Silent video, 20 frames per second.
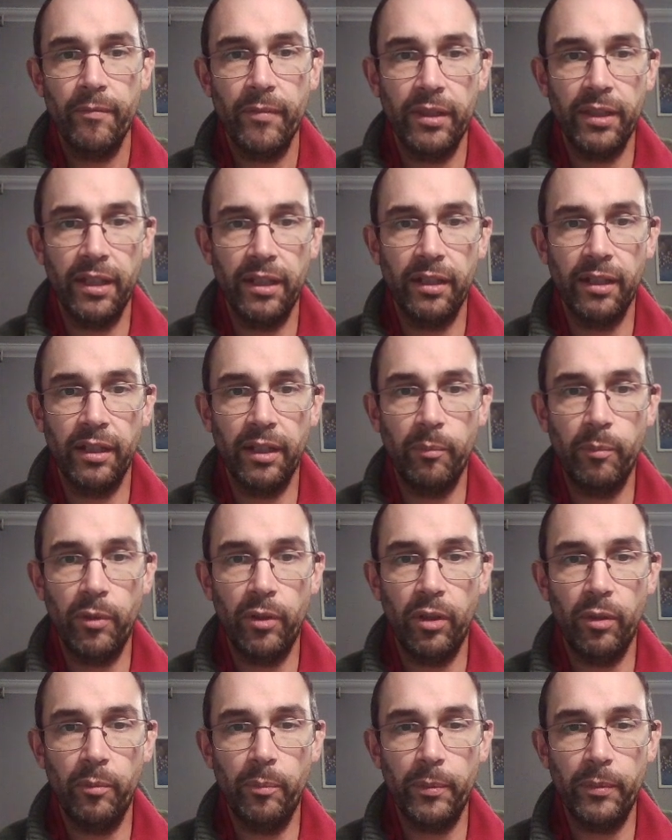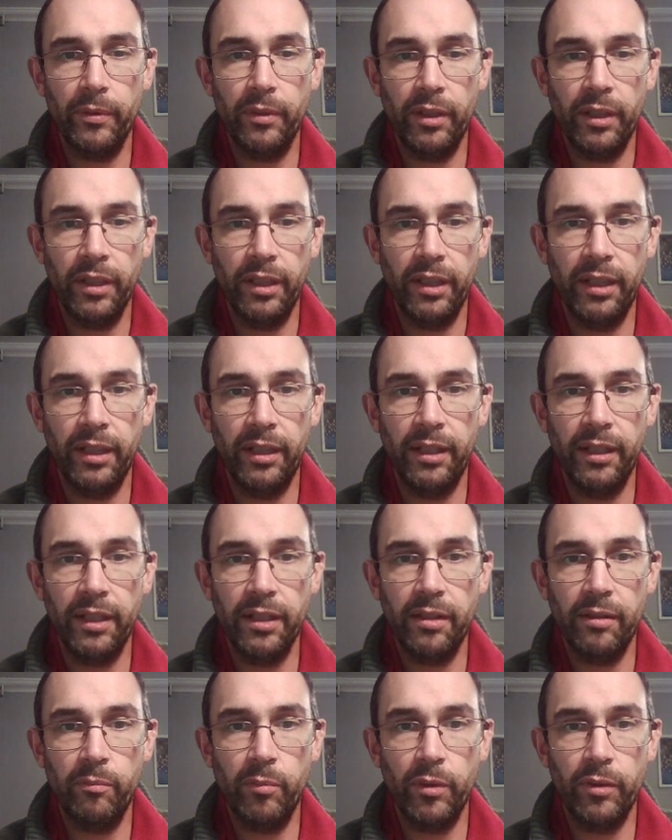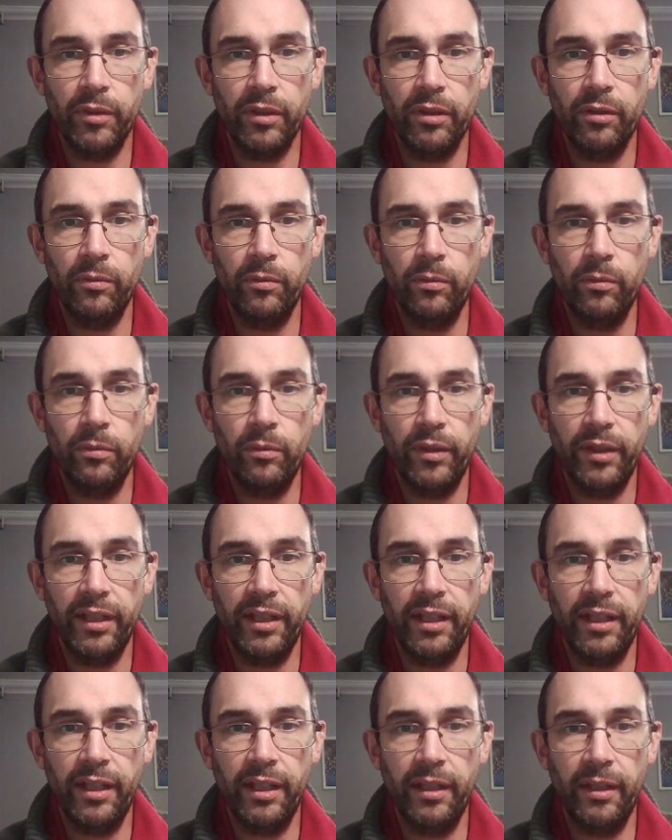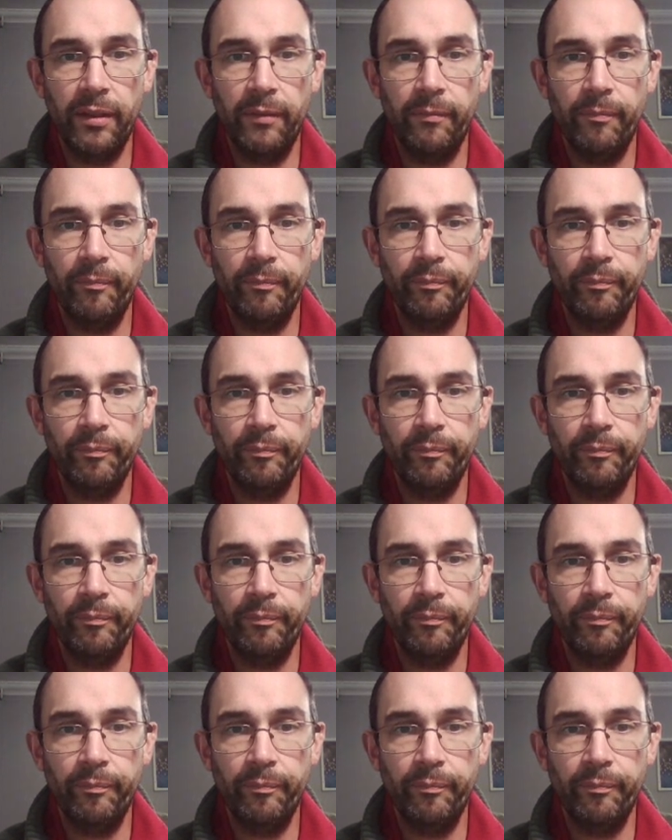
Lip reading: and then I'm going to pop, let's put the Ghoul there.